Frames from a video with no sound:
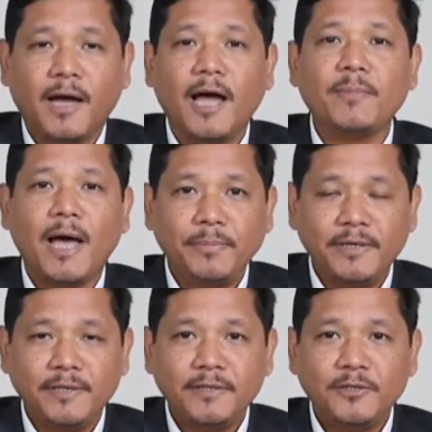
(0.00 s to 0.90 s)
I am
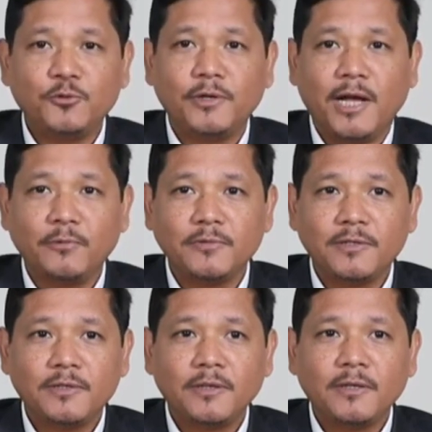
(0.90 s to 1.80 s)
happy to
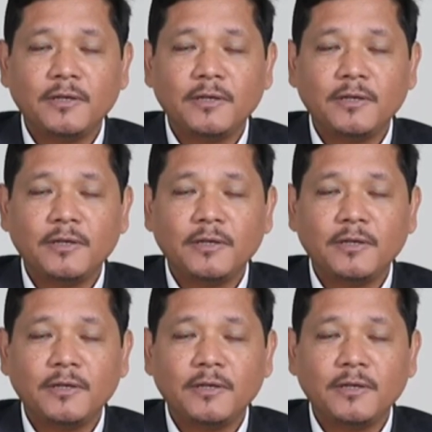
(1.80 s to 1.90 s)
announce